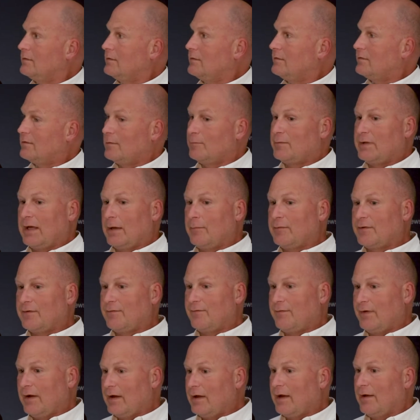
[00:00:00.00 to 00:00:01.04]
sometimes
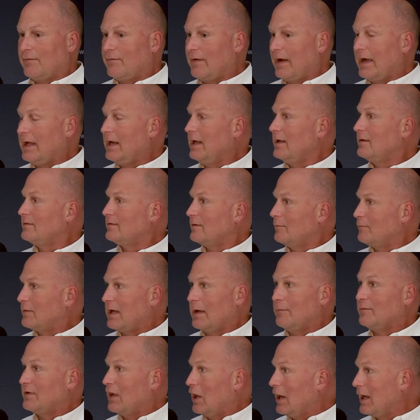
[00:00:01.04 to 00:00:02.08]
fighting,
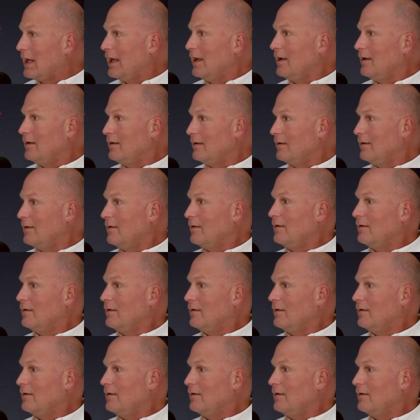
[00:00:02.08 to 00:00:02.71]
sometimes hugging,